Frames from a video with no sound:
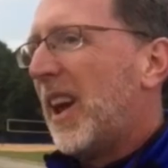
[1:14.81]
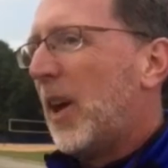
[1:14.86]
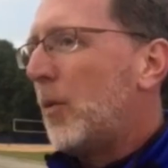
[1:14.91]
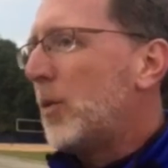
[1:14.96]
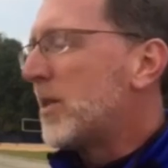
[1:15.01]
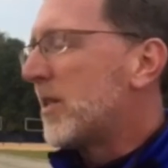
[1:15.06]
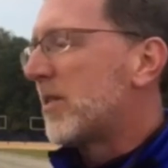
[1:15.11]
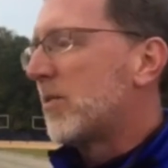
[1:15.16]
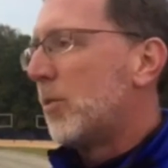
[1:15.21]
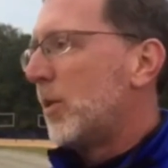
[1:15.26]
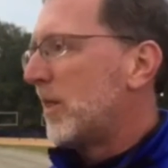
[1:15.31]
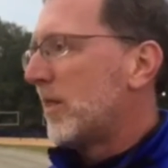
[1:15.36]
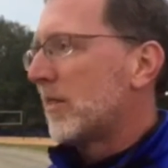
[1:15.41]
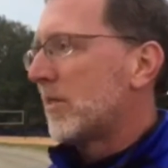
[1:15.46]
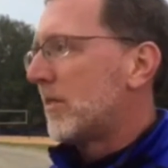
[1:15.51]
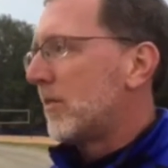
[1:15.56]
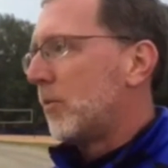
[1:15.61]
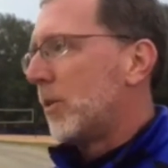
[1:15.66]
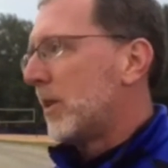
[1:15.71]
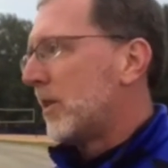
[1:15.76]
Yeah, we just
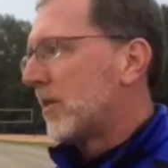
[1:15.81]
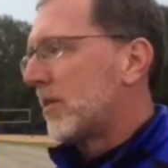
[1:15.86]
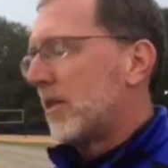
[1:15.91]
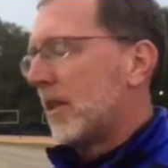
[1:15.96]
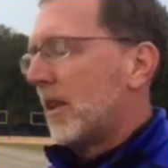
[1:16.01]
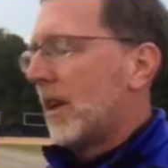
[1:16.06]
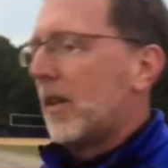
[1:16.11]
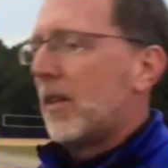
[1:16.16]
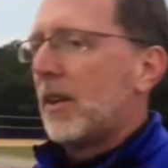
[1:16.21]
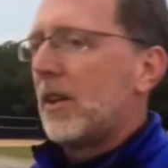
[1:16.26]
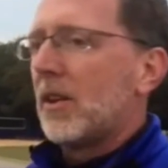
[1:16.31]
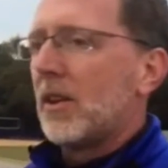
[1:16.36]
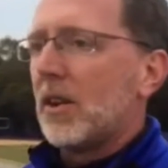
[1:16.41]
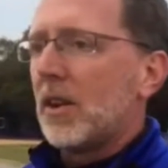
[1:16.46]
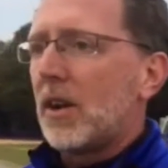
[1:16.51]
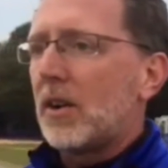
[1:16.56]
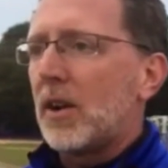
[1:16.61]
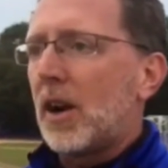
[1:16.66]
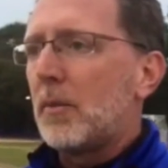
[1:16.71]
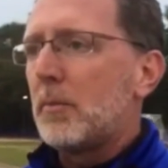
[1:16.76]
didn't get anything going.
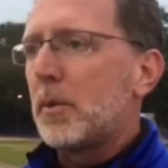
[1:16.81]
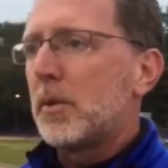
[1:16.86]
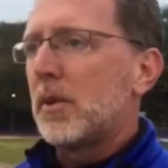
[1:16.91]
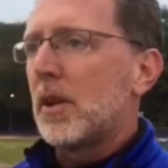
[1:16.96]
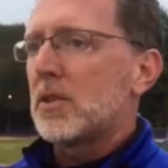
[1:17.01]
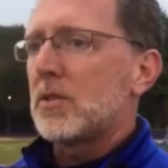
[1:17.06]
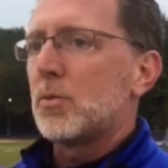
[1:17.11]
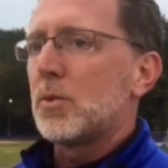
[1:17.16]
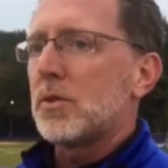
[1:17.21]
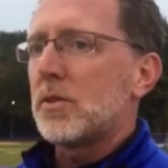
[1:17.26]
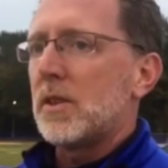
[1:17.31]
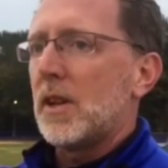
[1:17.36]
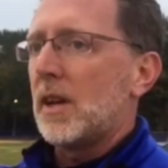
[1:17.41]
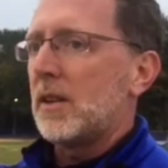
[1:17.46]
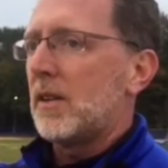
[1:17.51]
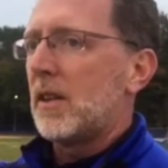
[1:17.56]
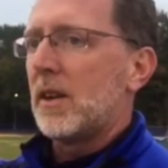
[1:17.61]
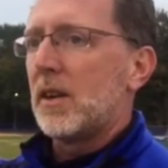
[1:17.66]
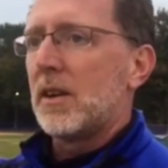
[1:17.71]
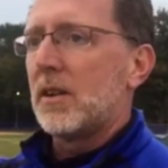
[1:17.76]
Our possession was
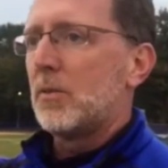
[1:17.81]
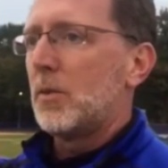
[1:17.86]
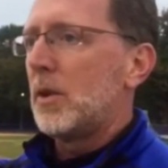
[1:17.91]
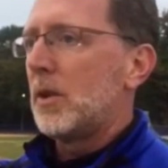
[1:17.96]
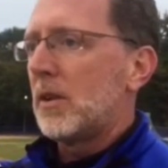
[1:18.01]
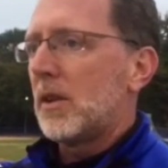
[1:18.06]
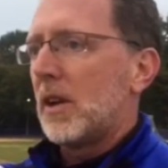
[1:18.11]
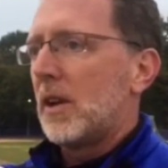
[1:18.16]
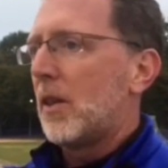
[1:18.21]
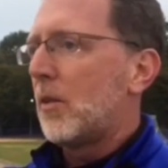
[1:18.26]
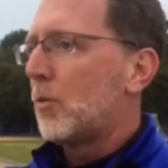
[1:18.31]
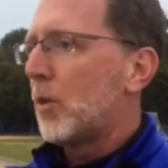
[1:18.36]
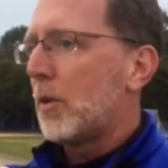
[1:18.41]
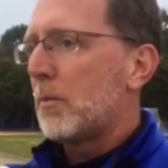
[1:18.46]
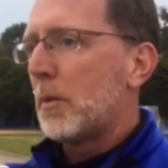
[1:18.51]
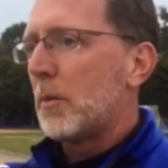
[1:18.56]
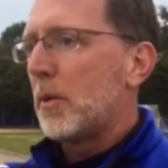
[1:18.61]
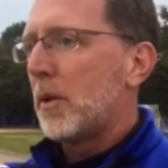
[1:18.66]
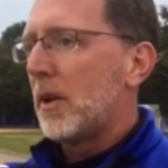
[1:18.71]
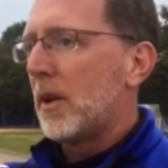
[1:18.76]
not there. We didn't get any
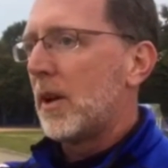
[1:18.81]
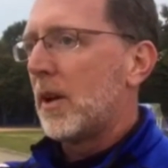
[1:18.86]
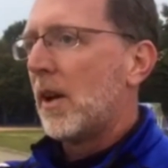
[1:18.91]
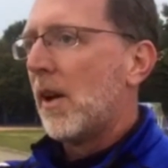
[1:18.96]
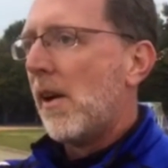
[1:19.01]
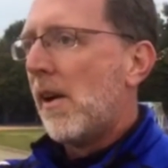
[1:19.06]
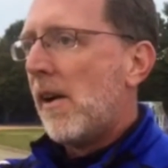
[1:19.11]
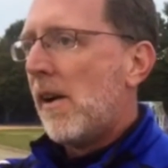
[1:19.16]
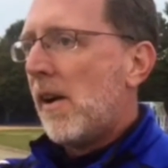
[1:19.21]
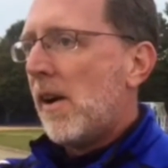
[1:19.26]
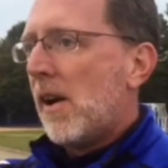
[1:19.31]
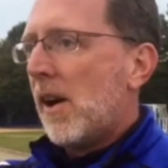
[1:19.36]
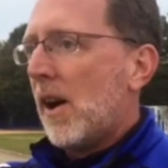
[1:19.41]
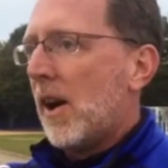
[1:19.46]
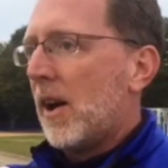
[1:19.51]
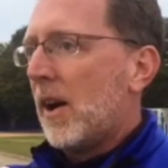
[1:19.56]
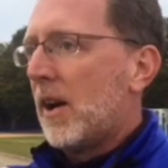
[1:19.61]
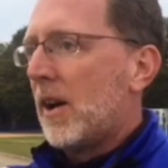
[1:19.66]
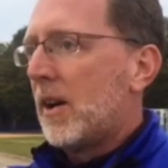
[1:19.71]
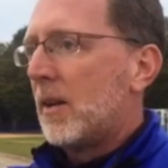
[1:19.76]
rhythm of play.
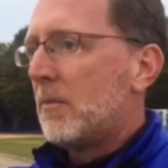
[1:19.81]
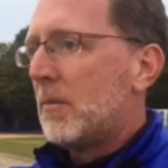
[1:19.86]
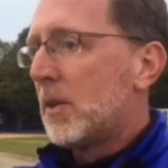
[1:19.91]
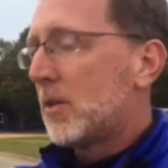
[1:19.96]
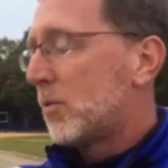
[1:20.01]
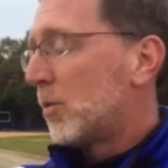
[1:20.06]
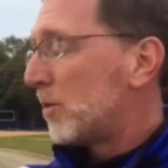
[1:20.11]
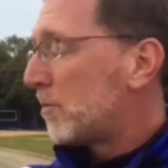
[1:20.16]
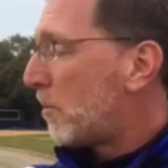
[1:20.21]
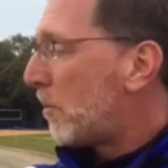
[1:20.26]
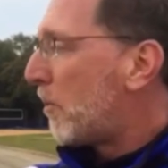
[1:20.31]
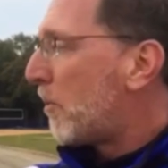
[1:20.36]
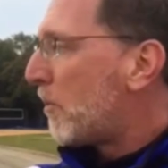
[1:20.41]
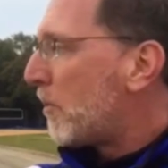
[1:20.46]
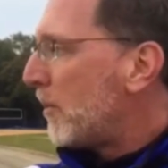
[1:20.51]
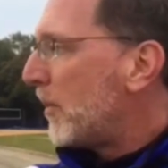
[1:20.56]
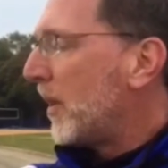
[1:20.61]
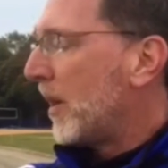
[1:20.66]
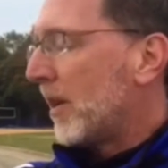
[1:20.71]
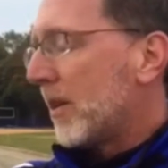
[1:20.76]
This was
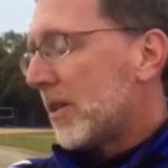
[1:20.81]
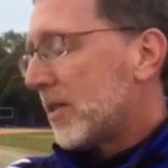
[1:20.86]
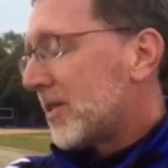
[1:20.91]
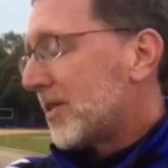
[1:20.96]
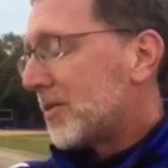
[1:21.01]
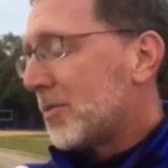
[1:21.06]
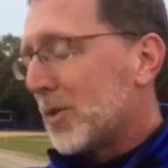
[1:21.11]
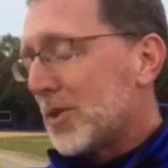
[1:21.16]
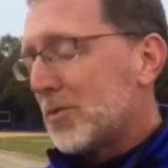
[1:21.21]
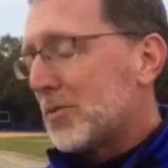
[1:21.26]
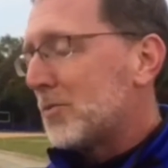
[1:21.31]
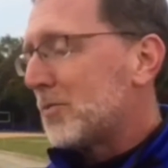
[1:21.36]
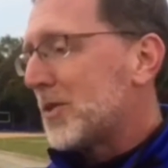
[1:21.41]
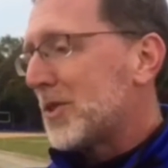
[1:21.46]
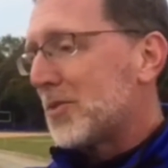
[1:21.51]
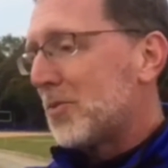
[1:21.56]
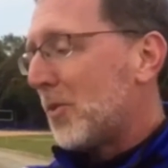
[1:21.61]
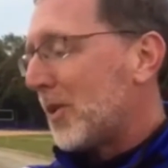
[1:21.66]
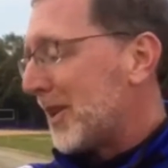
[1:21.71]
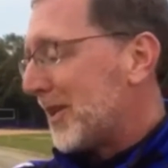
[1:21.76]

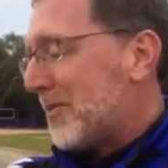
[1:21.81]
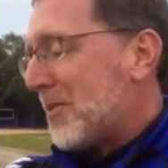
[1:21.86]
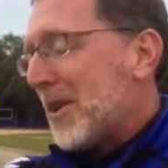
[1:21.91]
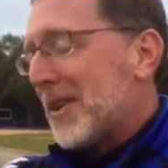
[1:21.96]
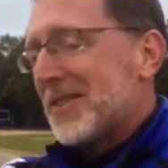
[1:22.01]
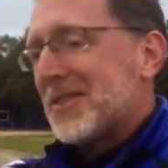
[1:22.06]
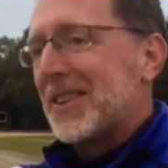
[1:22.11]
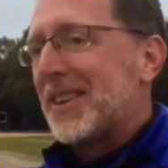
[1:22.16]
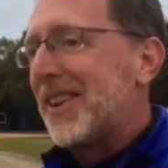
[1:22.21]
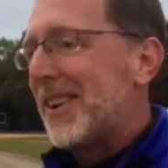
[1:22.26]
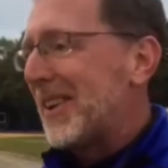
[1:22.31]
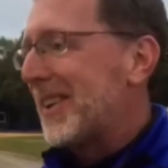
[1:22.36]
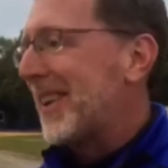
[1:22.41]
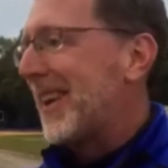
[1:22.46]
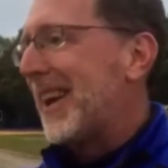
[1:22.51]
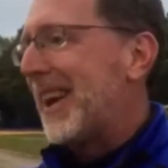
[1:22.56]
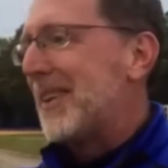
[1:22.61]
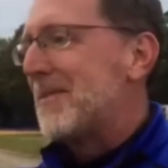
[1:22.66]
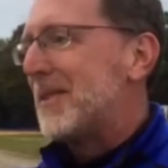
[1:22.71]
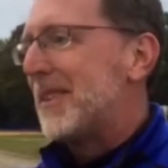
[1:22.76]
just what's on our
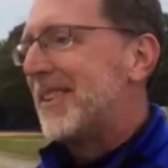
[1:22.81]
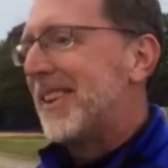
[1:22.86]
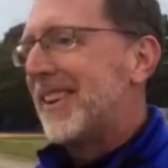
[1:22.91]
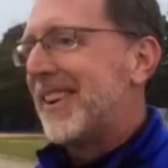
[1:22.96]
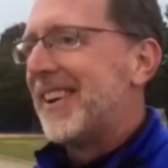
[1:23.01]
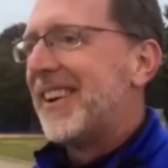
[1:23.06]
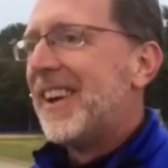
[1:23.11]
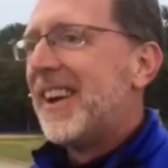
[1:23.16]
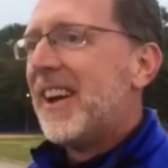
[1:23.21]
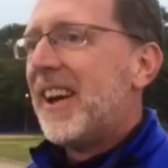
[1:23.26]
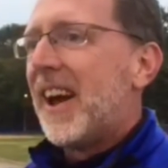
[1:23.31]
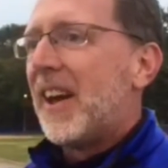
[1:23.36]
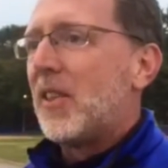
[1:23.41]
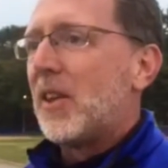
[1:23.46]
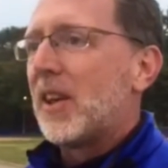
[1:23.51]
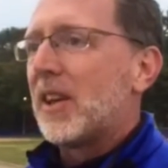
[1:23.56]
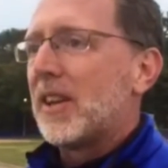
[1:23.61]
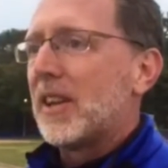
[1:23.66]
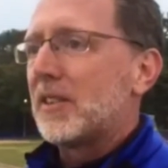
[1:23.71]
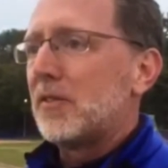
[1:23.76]
game, and I
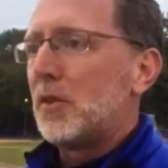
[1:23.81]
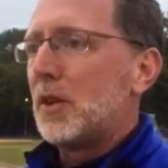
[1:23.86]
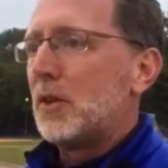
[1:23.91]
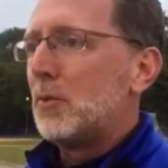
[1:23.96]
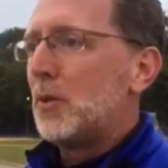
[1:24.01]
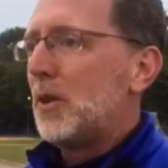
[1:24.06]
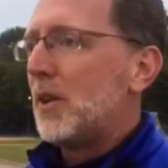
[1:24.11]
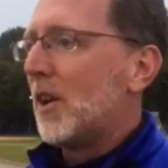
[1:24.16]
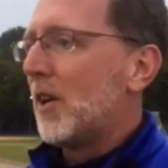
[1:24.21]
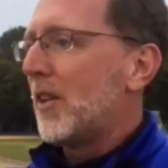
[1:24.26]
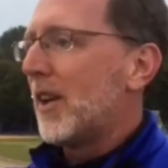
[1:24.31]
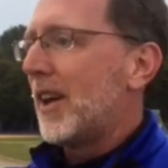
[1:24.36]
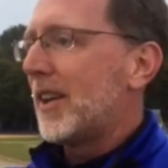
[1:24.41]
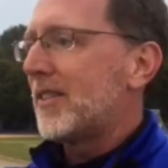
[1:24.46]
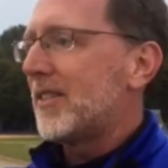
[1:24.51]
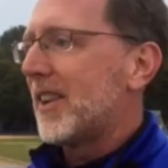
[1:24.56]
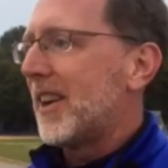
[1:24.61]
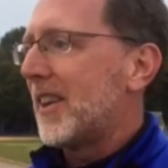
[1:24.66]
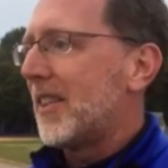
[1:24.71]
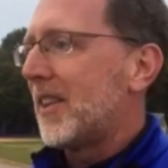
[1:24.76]
think collectively we know
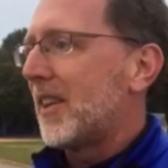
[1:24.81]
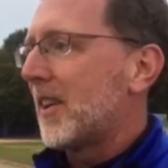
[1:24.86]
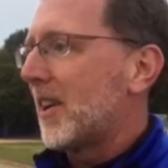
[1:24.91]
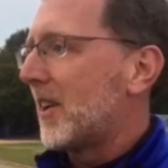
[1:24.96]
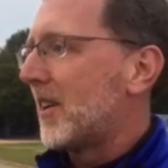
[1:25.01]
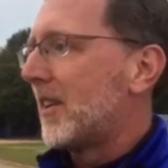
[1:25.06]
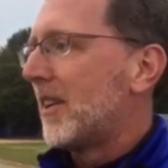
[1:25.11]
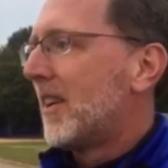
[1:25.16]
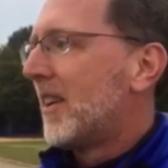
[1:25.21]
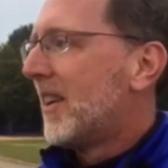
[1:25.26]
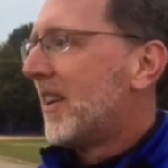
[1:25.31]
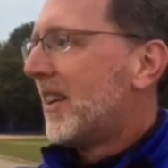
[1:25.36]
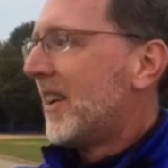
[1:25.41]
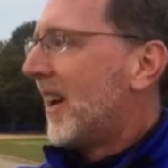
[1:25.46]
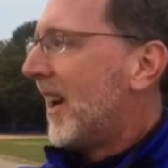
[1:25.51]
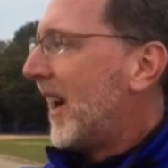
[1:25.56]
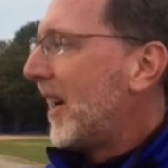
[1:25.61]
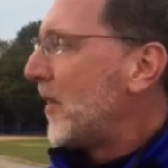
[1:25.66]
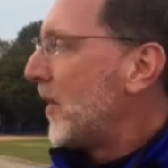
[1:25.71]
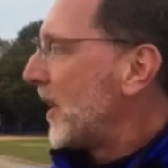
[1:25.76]
that. I
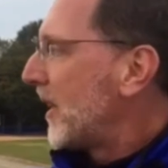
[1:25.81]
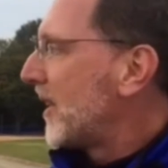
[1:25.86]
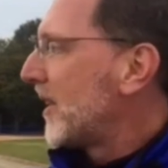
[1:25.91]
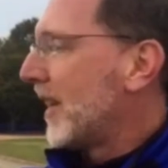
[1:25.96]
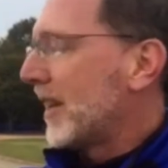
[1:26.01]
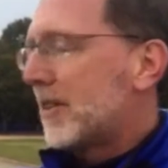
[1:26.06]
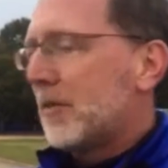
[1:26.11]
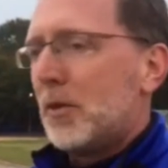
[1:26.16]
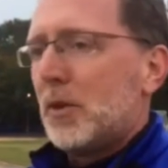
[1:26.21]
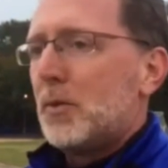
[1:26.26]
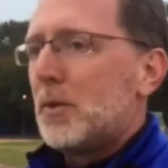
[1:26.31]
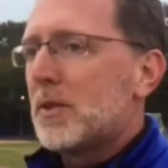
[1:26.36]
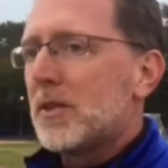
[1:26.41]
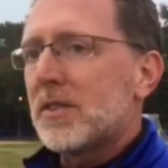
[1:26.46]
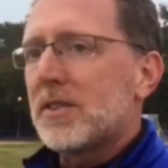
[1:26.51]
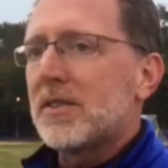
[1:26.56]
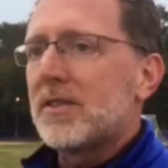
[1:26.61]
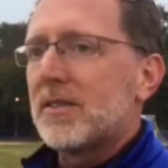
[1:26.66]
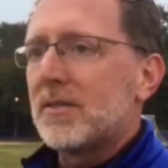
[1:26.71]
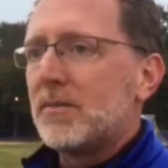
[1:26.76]
think collectively we
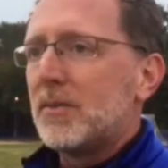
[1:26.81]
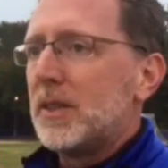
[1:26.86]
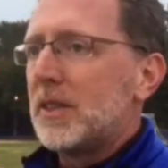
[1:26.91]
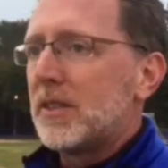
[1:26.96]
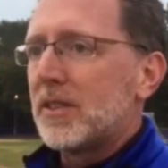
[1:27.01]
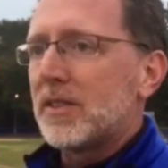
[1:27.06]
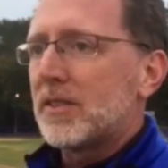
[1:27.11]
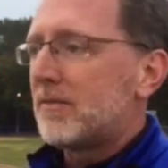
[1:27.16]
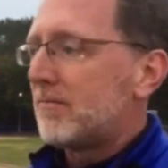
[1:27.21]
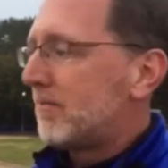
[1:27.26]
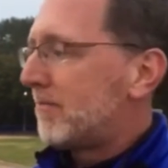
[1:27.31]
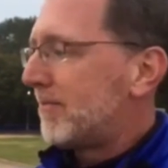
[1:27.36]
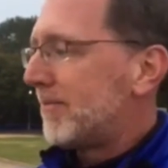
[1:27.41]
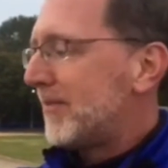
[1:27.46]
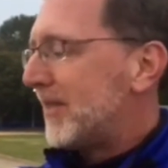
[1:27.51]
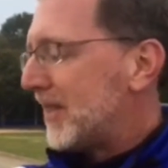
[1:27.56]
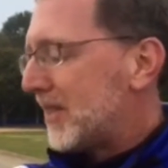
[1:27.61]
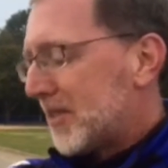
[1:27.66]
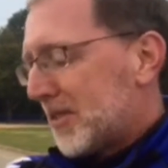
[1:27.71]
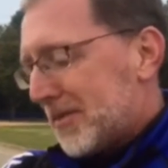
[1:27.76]
just
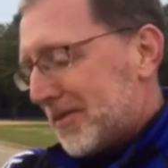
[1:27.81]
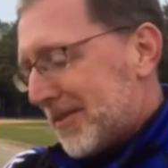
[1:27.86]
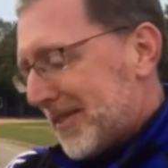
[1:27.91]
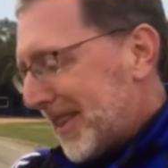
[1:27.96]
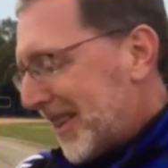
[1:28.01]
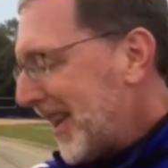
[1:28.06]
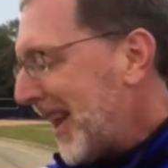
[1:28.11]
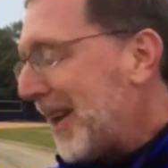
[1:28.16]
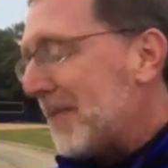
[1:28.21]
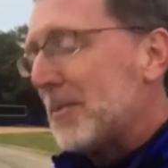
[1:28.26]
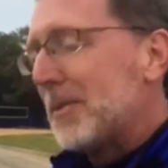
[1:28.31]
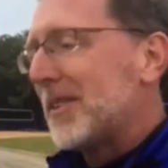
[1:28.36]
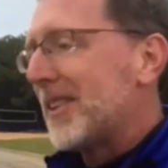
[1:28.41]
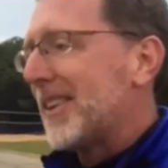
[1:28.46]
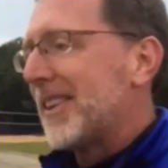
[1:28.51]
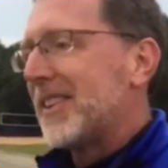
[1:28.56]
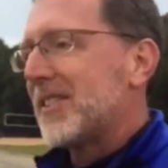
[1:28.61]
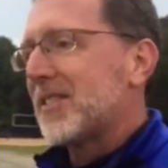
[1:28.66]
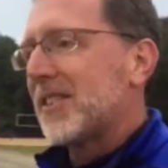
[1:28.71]
didn't happen today.